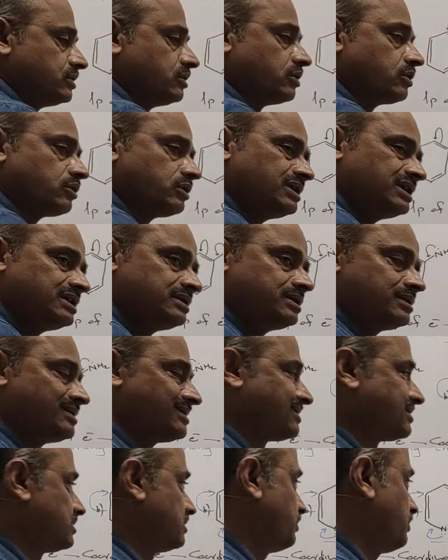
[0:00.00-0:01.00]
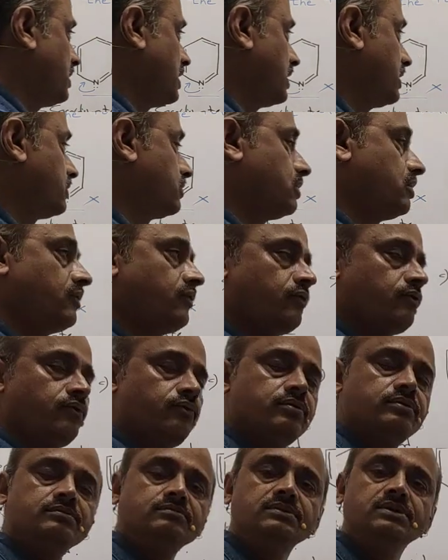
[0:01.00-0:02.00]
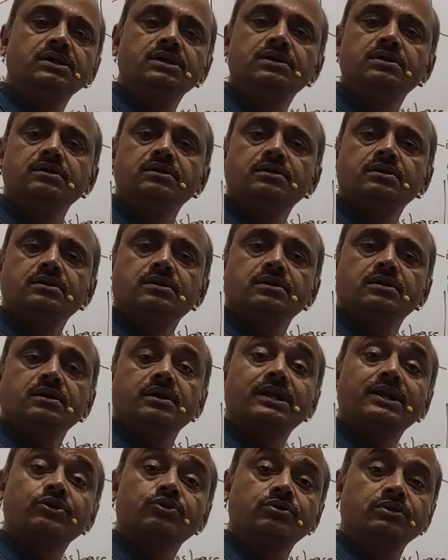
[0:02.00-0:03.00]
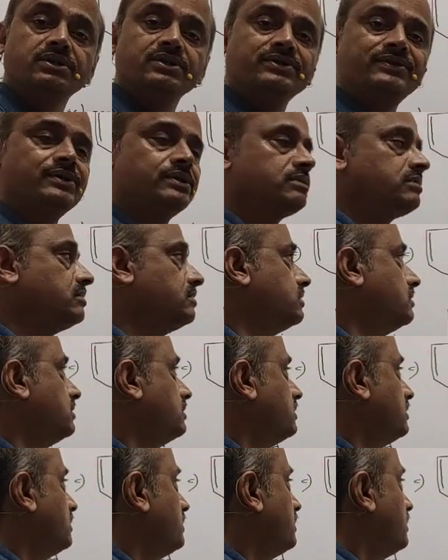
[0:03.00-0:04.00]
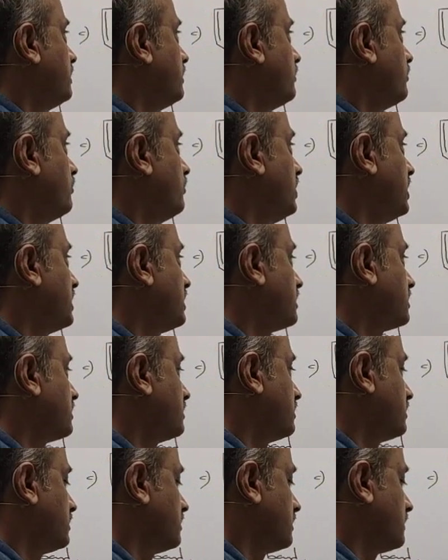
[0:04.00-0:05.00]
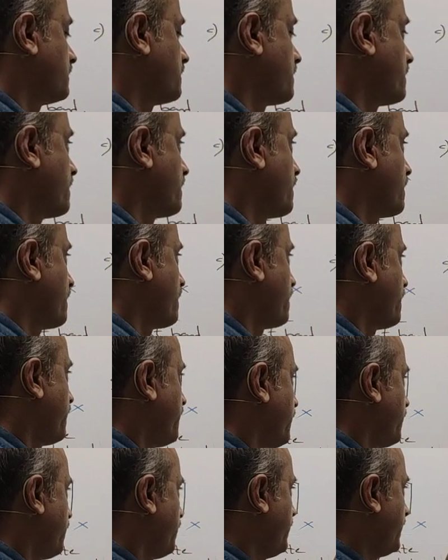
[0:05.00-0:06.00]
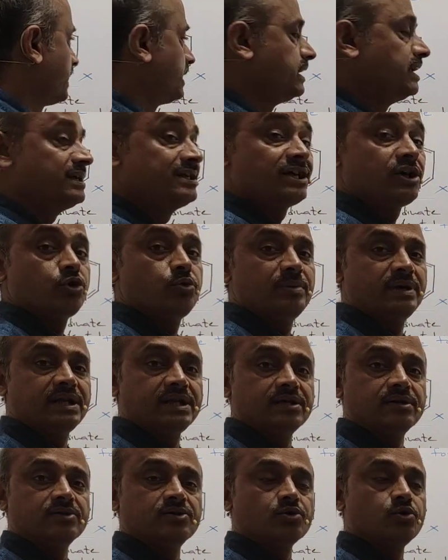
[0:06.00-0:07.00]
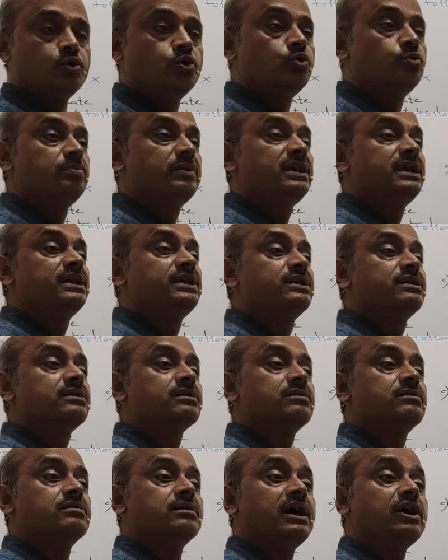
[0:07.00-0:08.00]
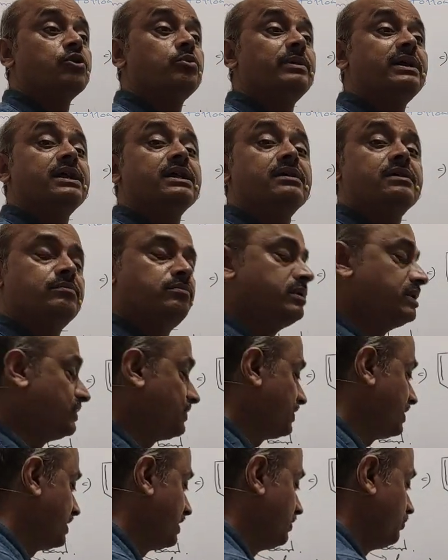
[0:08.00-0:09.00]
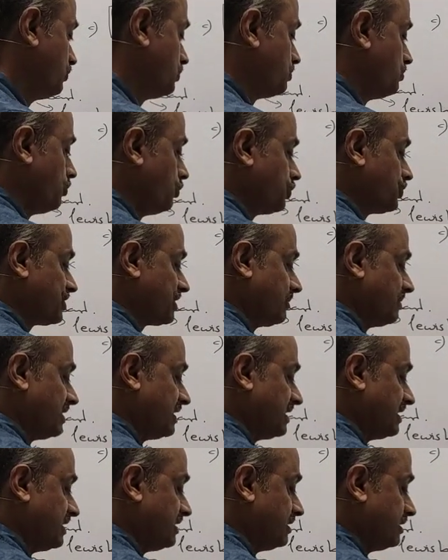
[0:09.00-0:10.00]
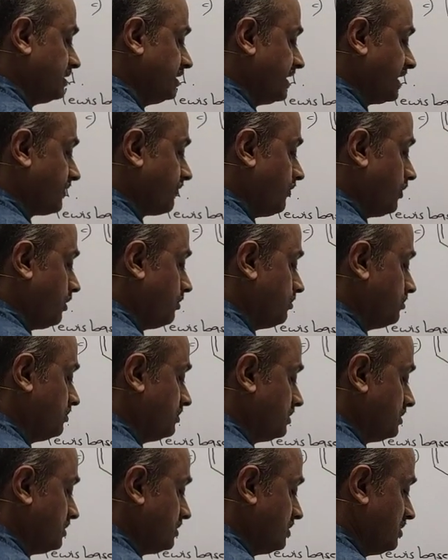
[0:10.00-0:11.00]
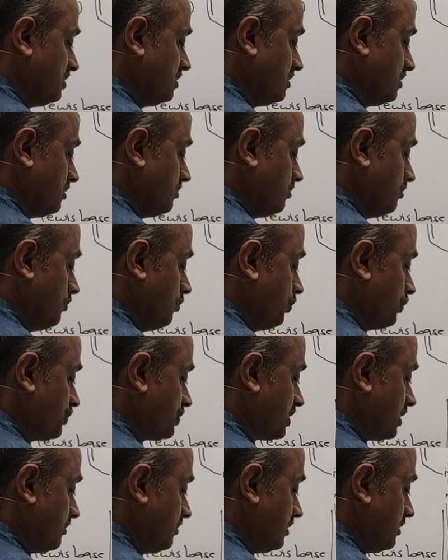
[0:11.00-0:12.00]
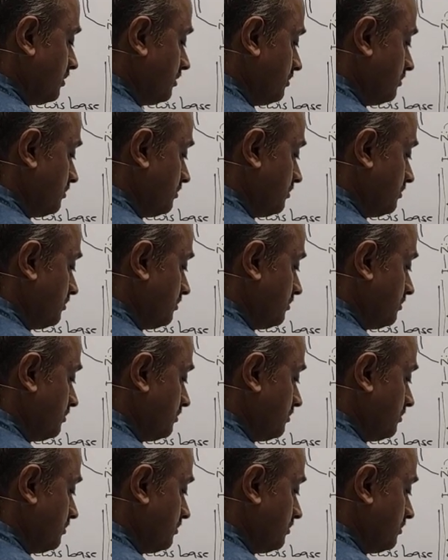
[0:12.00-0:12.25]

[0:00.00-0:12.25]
not only just part of resonance, but the ring is aromatic. So lone pair is aromatic, means it gives more stability in that form, more stable.